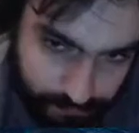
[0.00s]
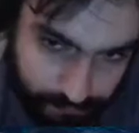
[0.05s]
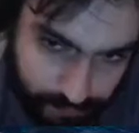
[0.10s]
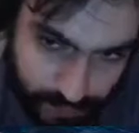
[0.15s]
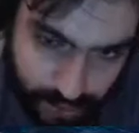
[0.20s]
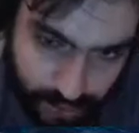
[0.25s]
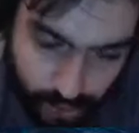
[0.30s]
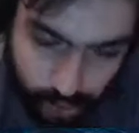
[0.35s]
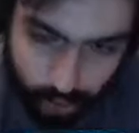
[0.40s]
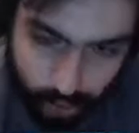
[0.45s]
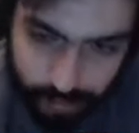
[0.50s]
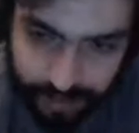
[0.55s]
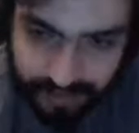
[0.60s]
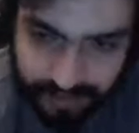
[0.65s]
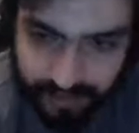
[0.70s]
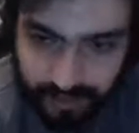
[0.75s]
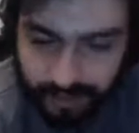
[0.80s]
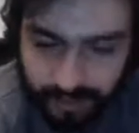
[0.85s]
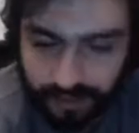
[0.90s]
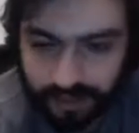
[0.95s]
you
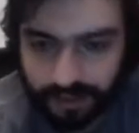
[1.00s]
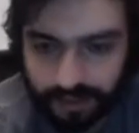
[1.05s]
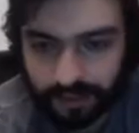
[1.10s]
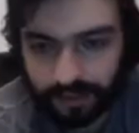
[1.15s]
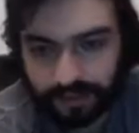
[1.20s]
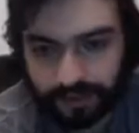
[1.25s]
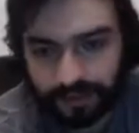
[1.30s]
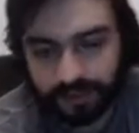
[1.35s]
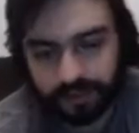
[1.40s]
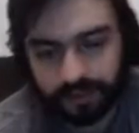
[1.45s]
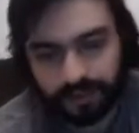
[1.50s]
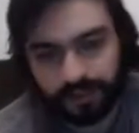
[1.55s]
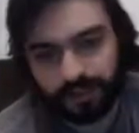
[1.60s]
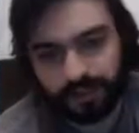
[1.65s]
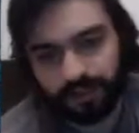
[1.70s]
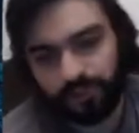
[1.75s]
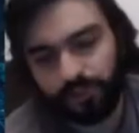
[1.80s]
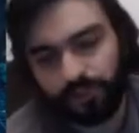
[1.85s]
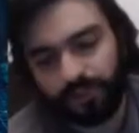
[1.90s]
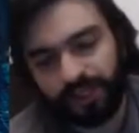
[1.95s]

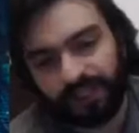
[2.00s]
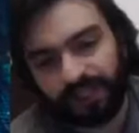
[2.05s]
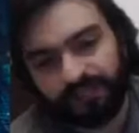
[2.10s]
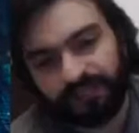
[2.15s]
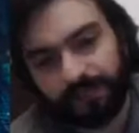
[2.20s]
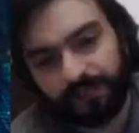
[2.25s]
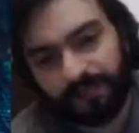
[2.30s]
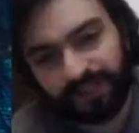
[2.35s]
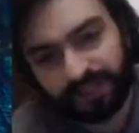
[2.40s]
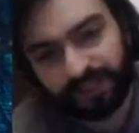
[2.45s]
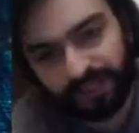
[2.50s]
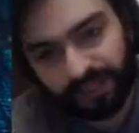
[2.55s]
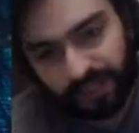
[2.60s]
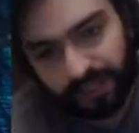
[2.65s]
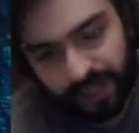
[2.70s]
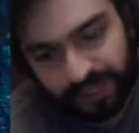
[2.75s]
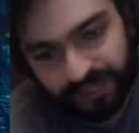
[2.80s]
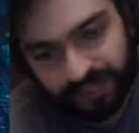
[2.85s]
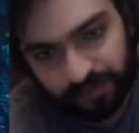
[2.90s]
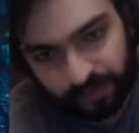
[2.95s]
get a better
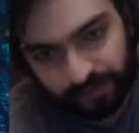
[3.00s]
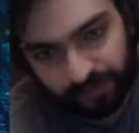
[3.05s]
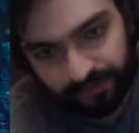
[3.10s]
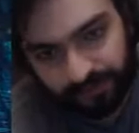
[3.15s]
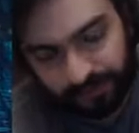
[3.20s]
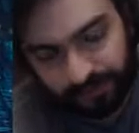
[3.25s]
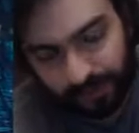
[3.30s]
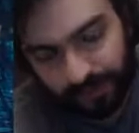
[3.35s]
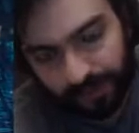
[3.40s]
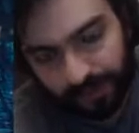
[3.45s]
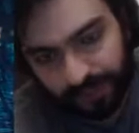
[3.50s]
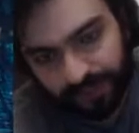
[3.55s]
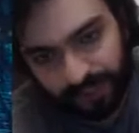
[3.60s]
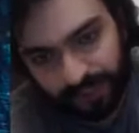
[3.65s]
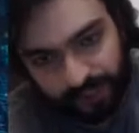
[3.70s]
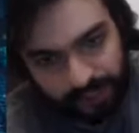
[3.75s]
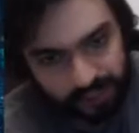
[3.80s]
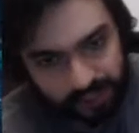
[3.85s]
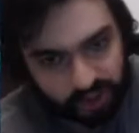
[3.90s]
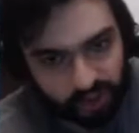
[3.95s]
grasp of the
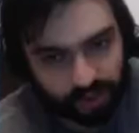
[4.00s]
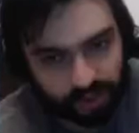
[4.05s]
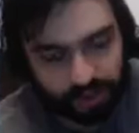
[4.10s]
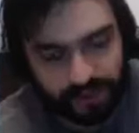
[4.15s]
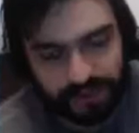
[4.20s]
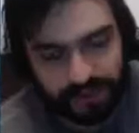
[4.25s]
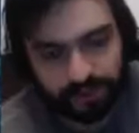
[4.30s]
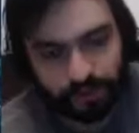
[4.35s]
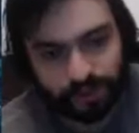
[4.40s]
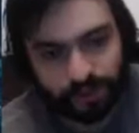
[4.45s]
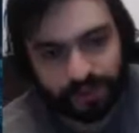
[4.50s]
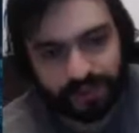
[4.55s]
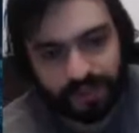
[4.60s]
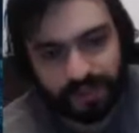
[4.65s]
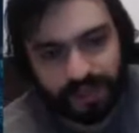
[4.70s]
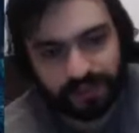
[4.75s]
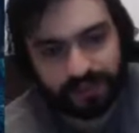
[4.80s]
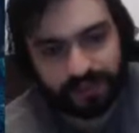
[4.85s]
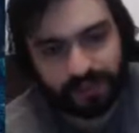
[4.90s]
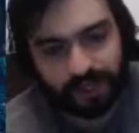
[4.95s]
direction this book is
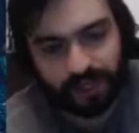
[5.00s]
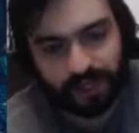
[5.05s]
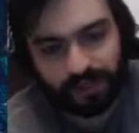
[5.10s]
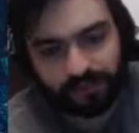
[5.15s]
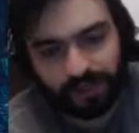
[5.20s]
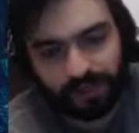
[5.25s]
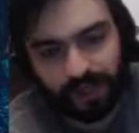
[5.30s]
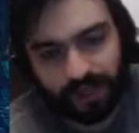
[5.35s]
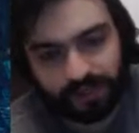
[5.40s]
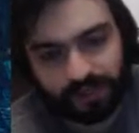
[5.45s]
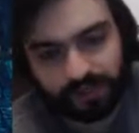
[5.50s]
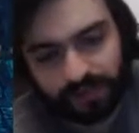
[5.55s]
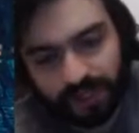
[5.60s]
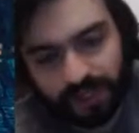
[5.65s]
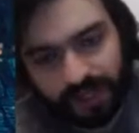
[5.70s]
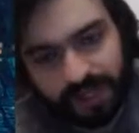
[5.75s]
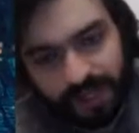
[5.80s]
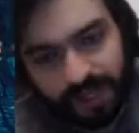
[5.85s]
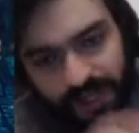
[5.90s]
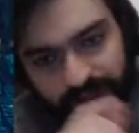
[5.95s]
heading at and
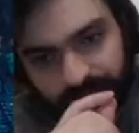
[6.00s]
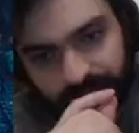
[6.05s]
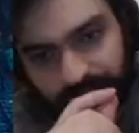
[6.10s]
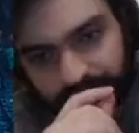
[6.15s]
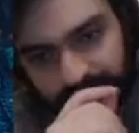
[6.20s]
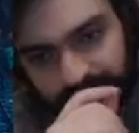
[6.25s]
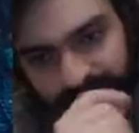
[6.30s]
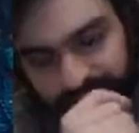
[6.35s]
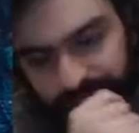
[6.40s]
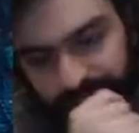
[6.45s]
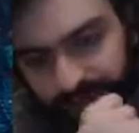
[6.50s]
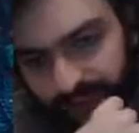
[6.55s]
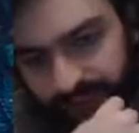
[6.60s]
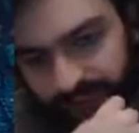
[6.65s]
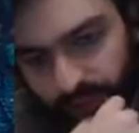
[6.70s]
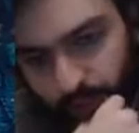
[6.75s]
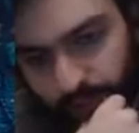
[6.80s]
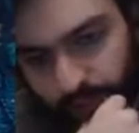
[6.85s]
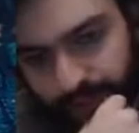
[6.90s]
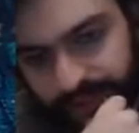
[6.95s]
specific
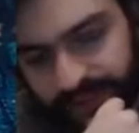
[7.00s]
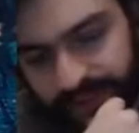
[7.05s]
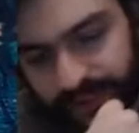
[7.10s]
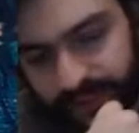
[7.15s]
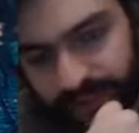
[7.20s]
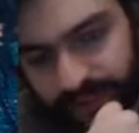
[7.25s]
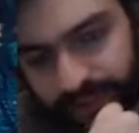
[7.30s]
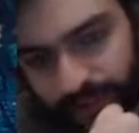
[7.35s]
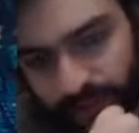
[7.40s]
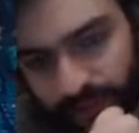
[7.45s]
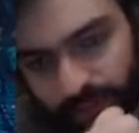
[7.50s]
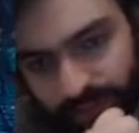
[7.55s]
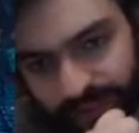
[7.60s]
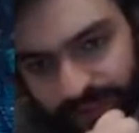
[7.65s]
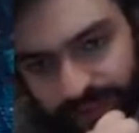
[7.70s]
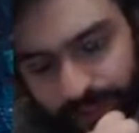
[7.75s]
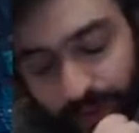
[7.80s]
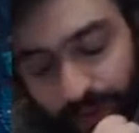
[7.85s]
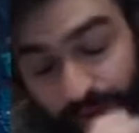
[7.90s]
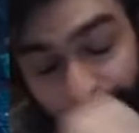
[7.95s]
nuances about
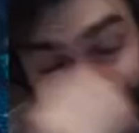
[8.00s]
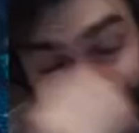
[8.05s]
this book.